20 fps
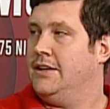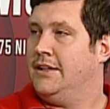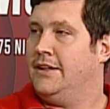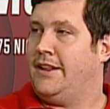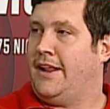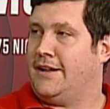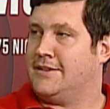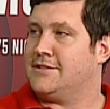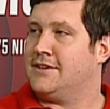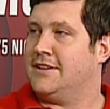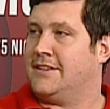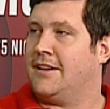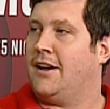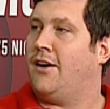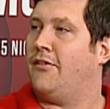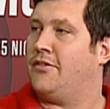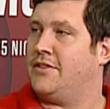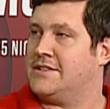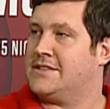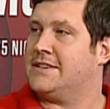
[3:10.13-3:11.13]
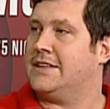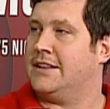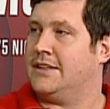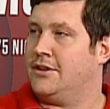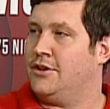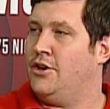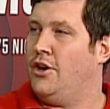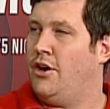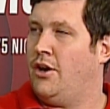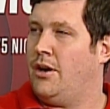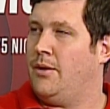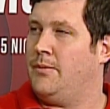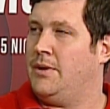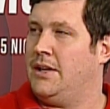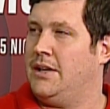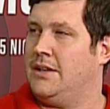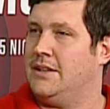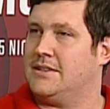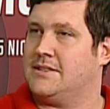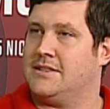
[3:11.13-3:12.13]
that's the toughest thing, you know what I
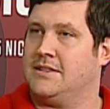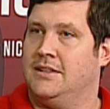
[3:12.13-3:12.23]
mean?